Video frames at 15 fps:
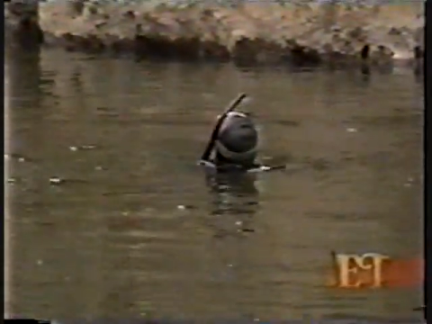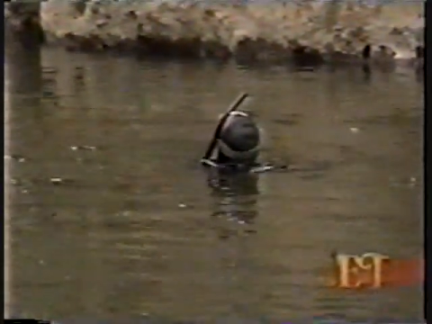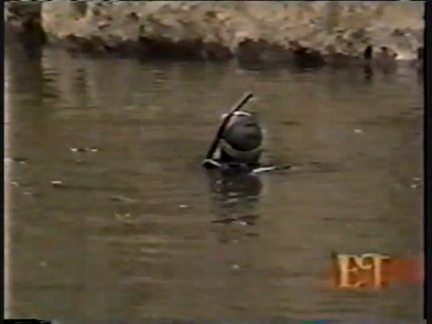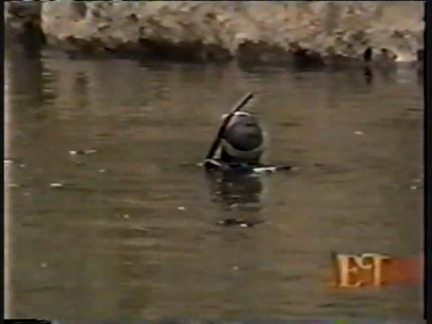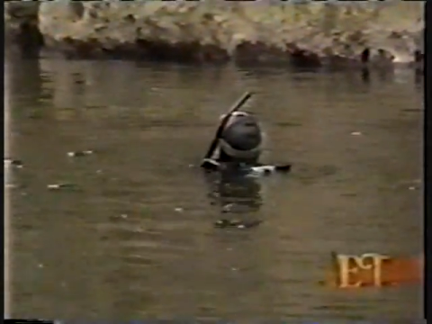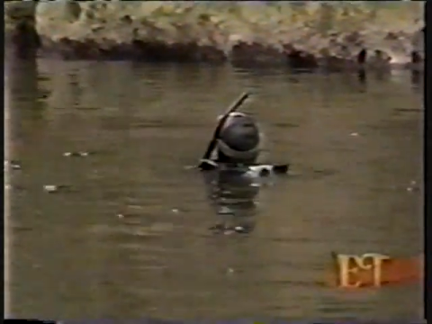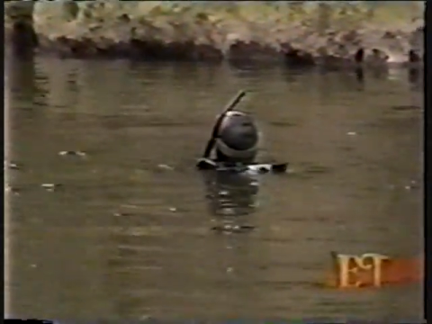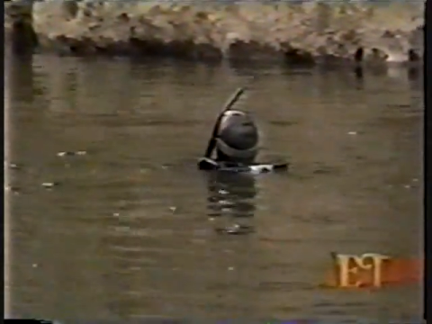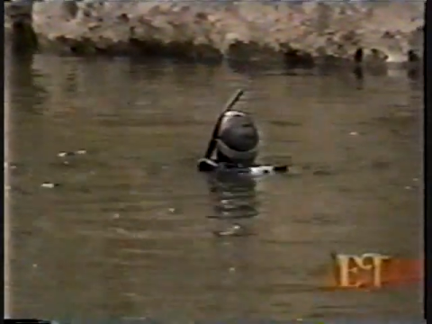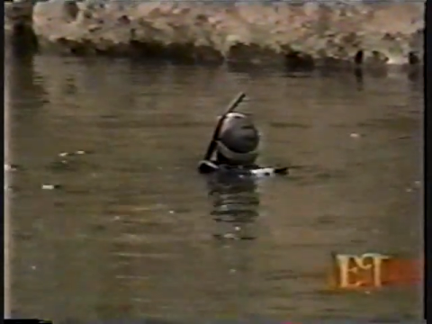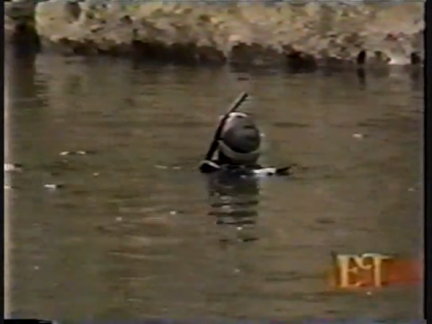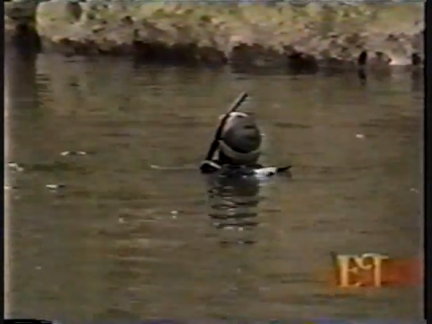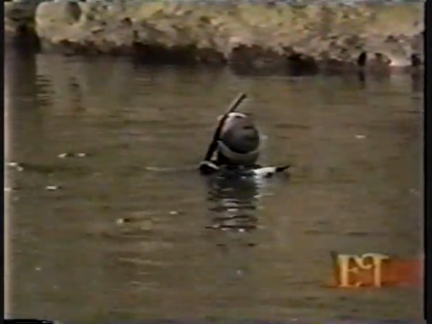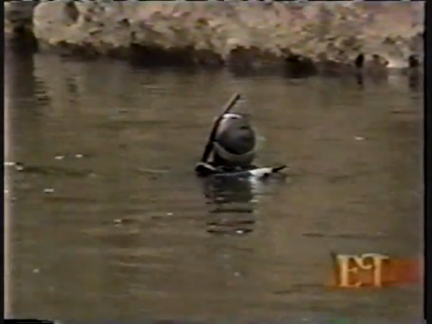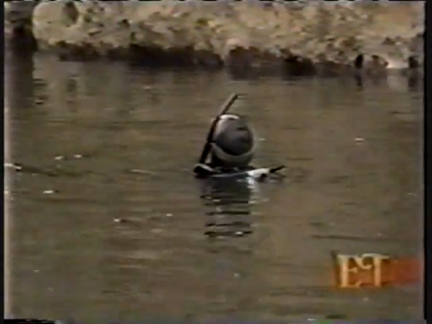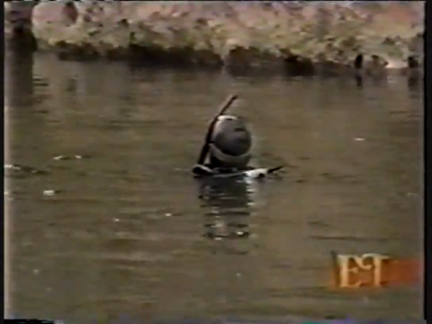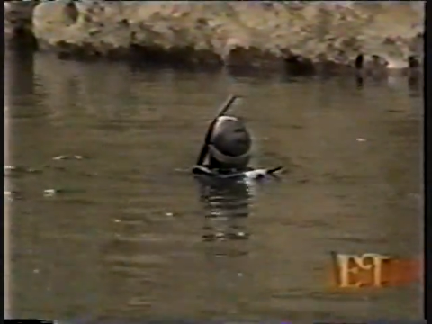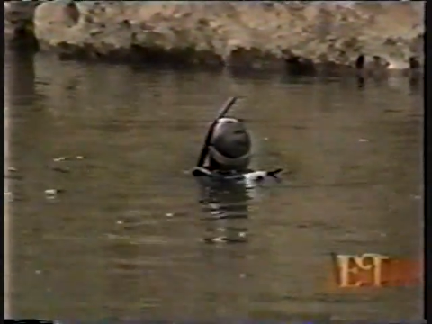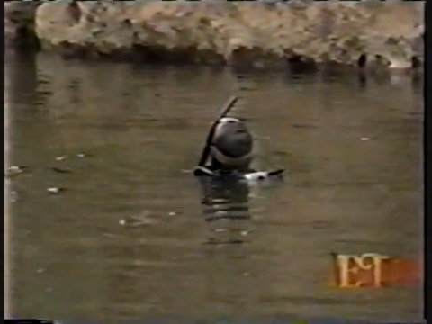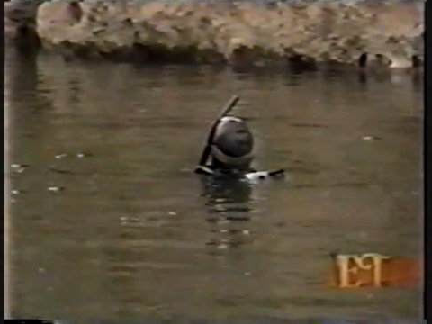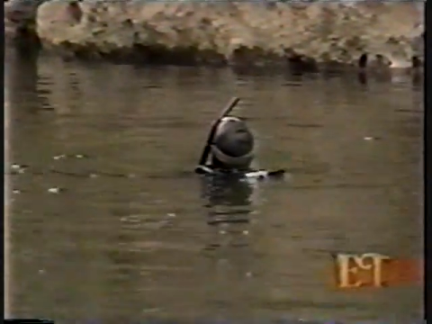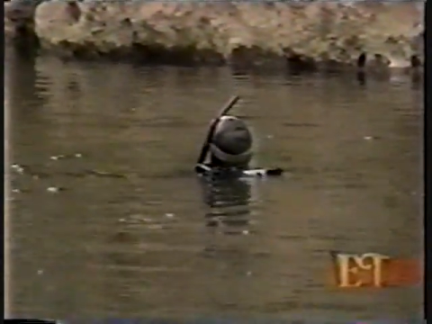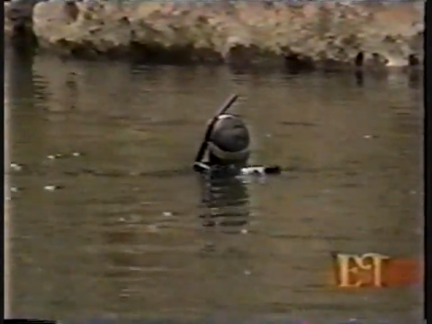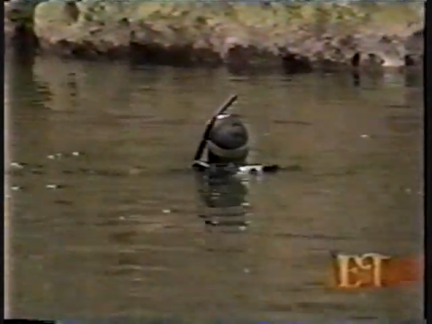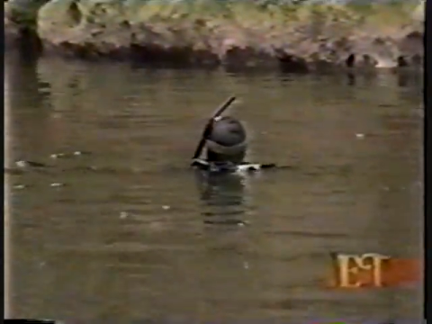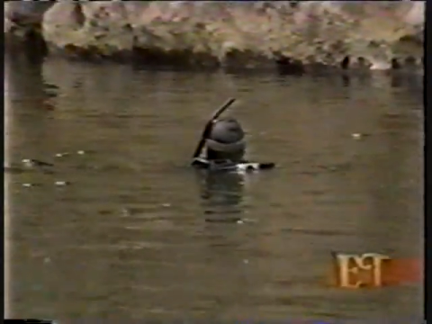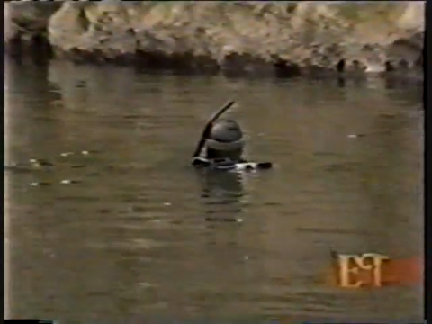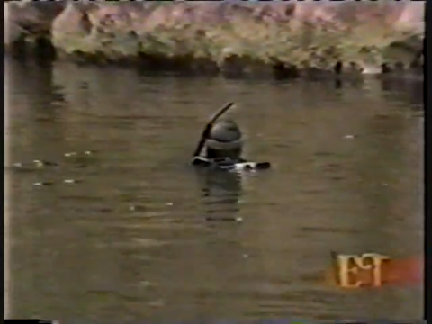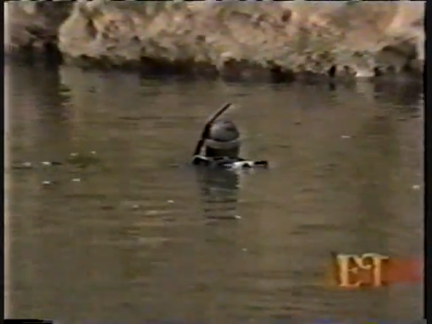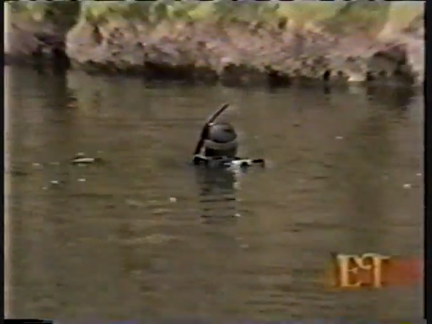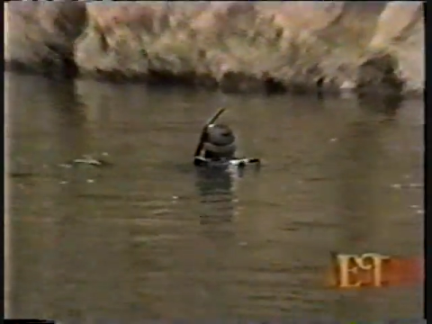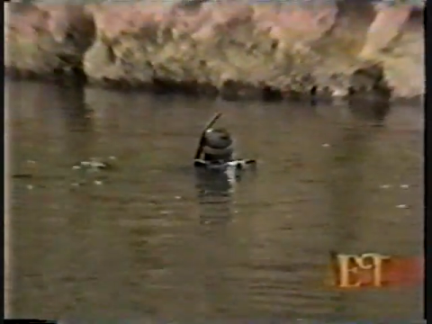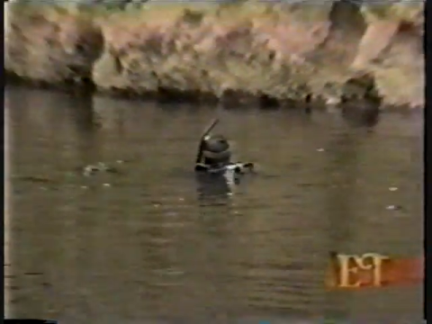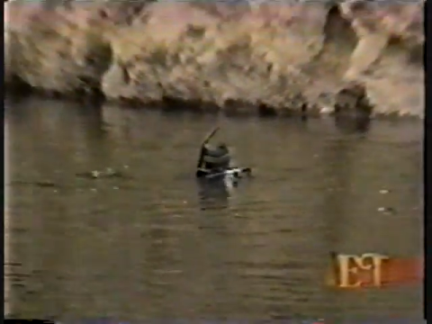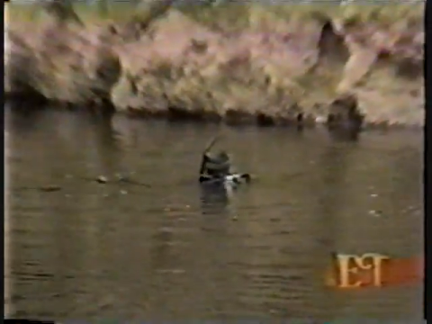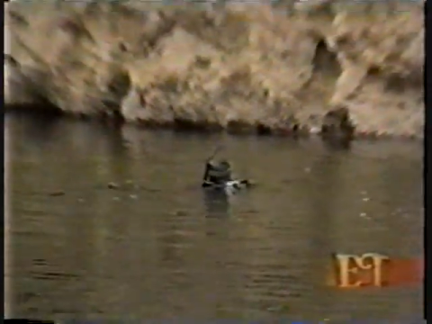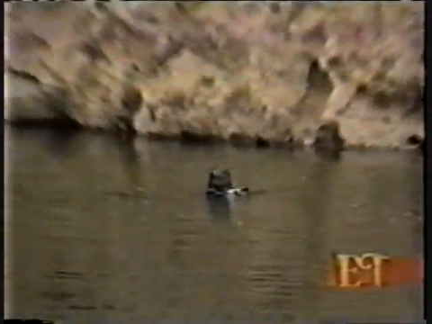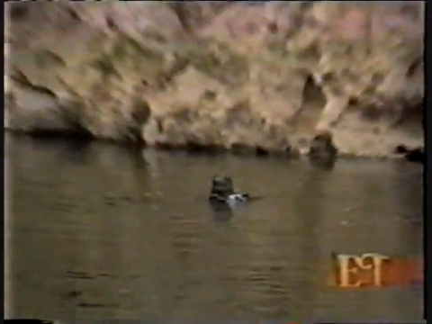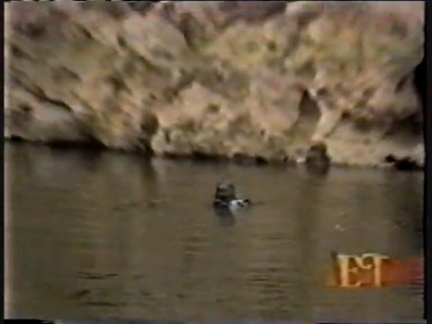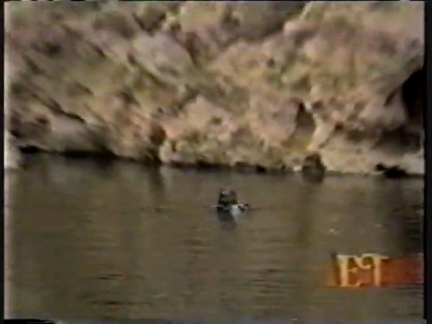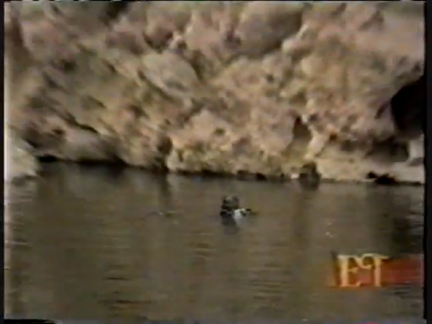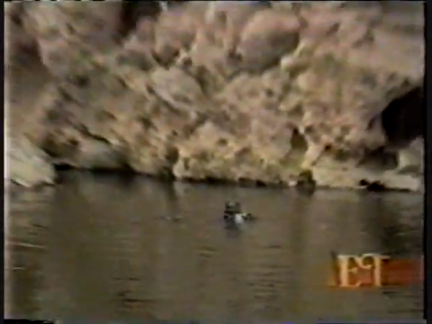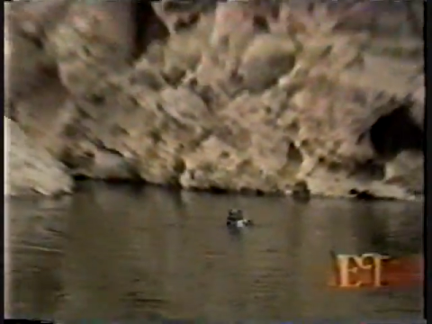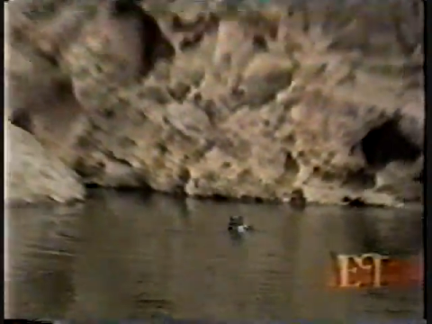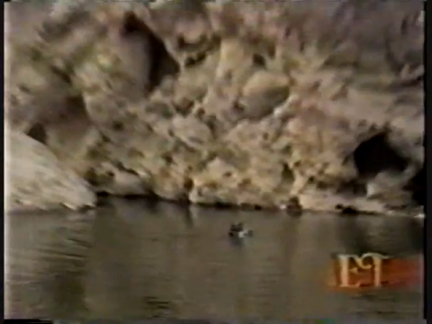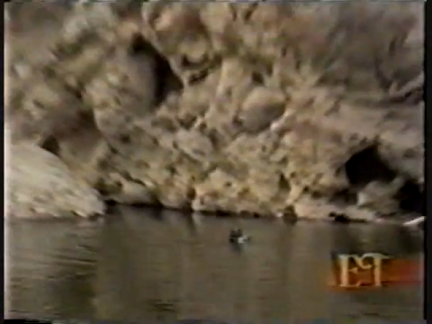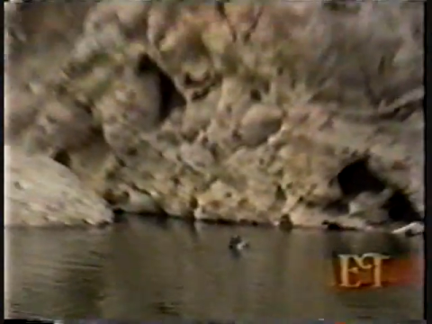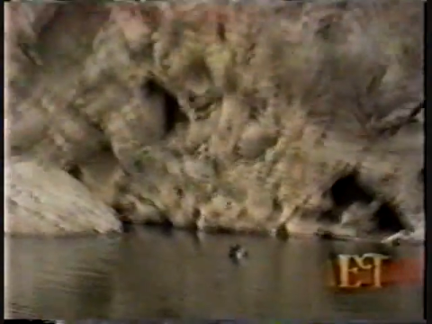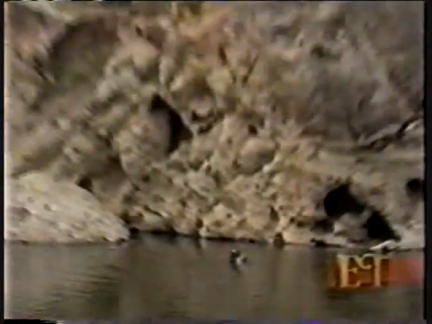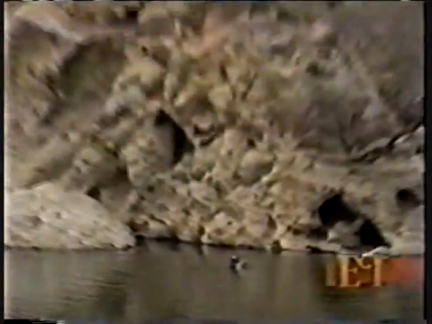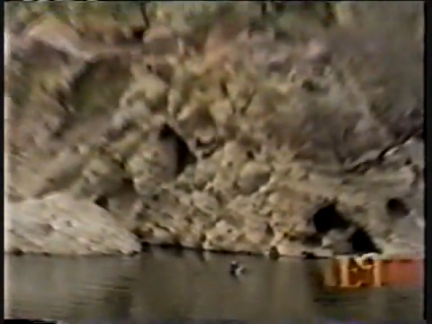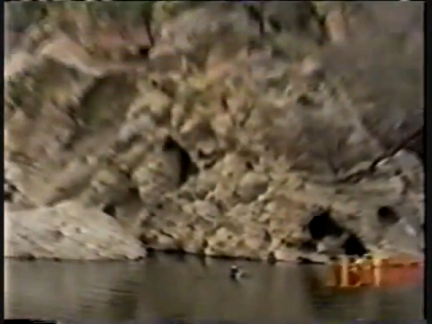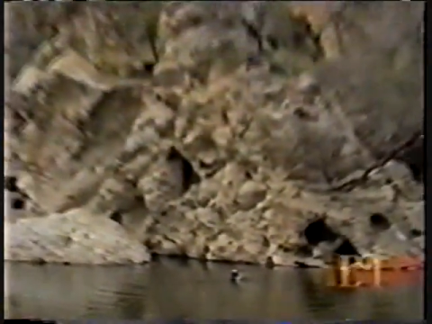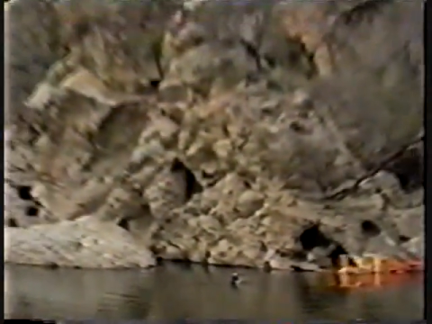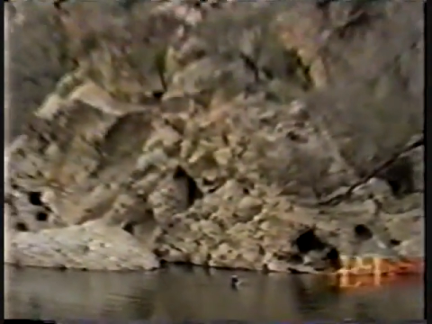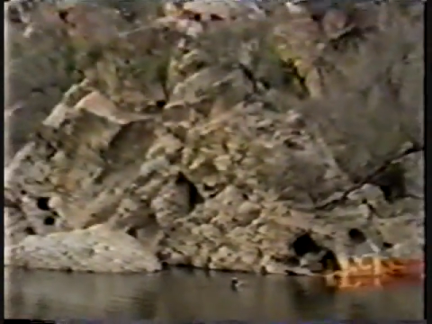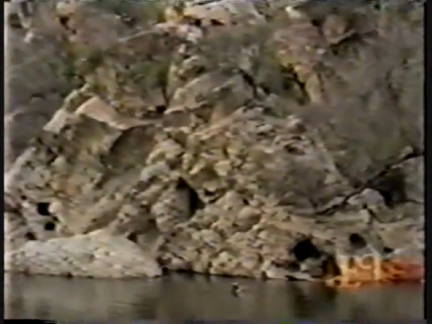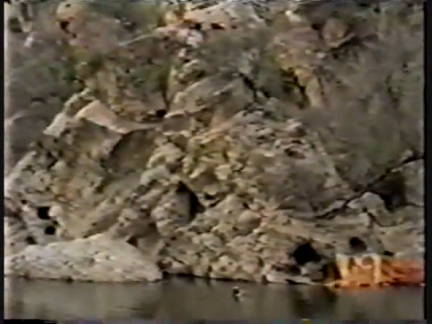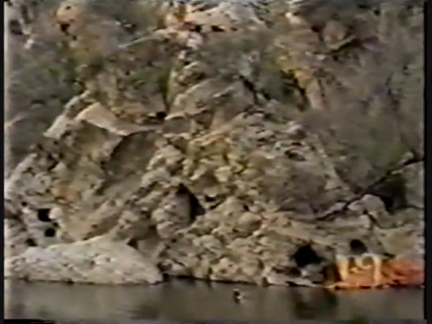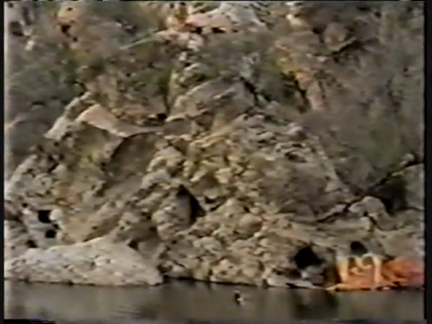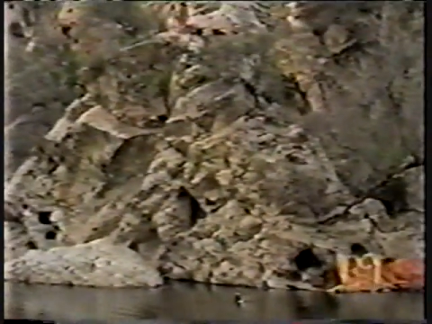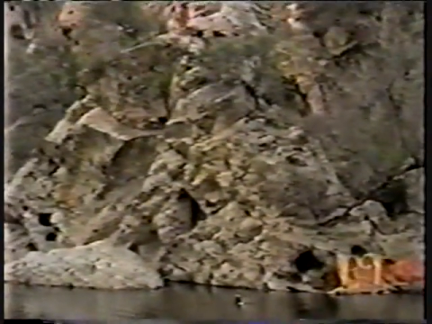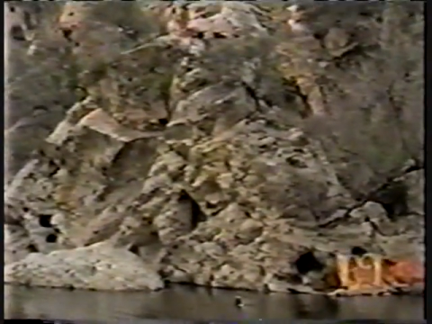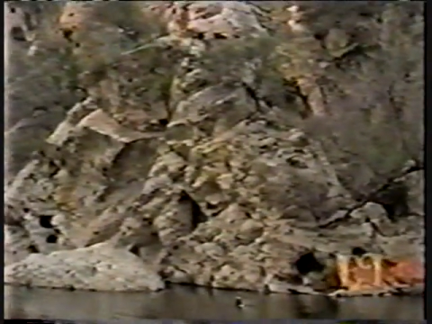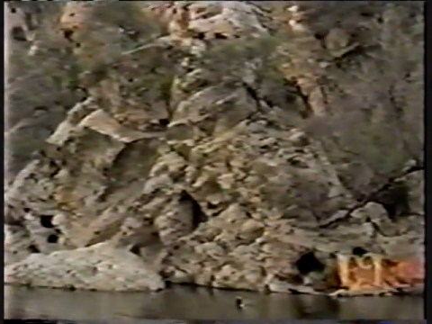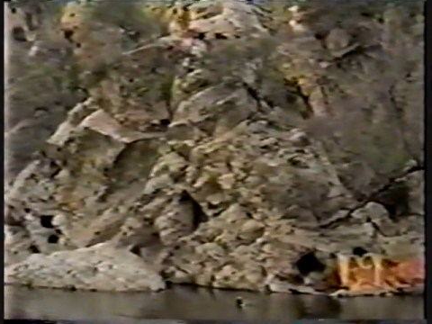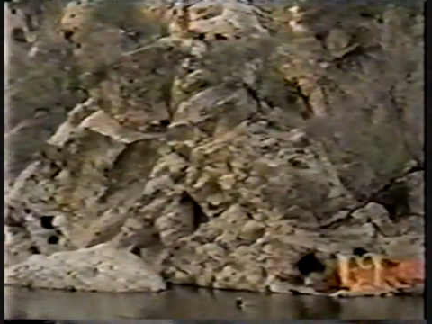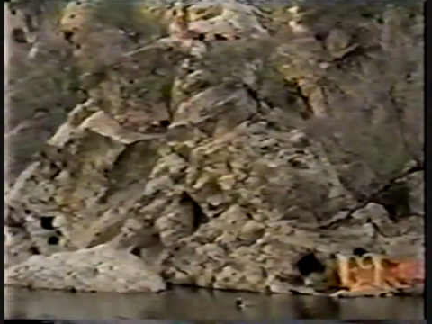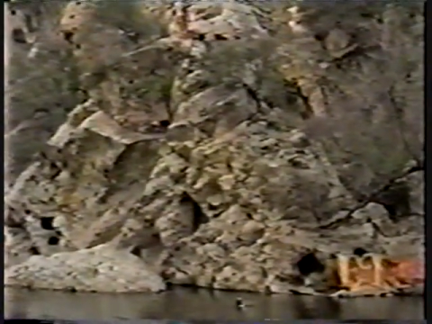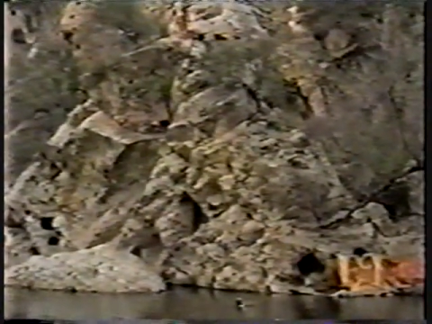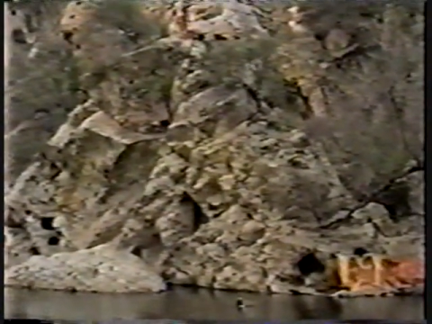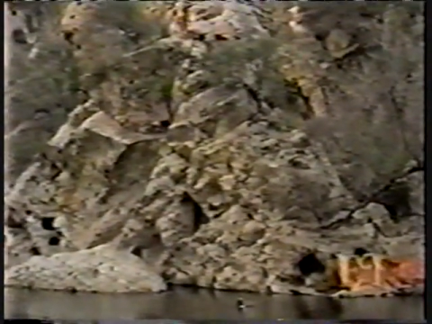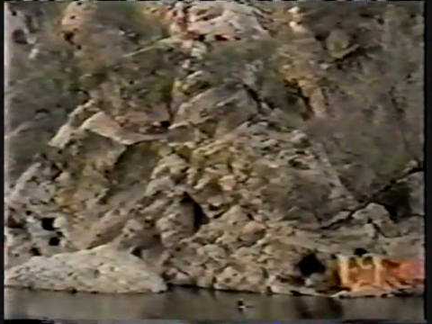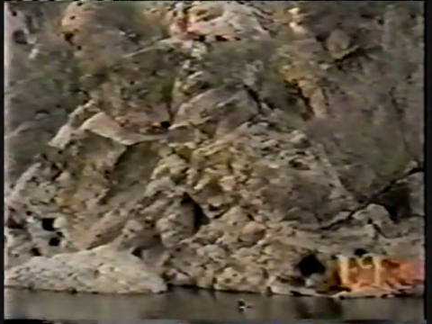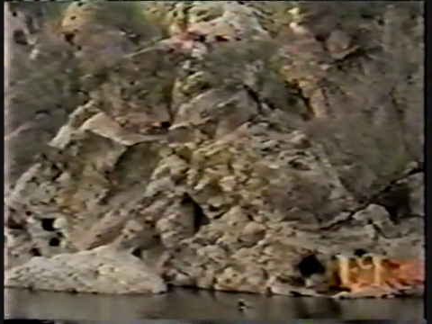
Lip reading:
No face is visible, so there are no lips to read.